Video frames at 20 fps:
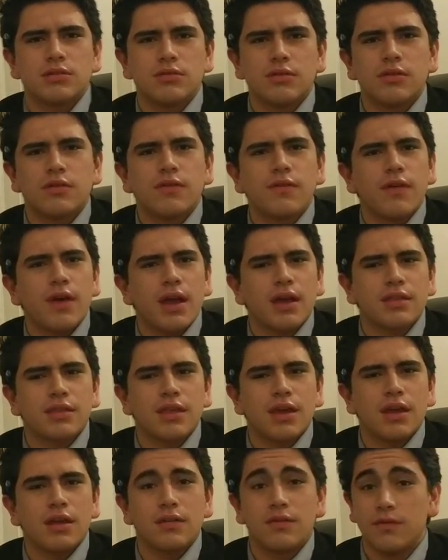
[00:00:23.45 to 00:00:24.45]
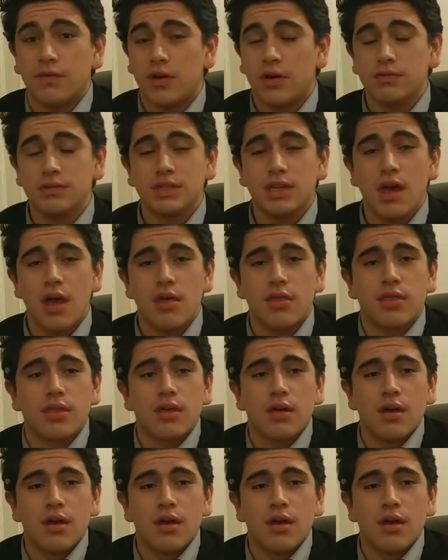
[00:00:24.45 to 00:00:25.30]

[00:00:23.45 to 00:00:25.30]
due to the fact that it involves death.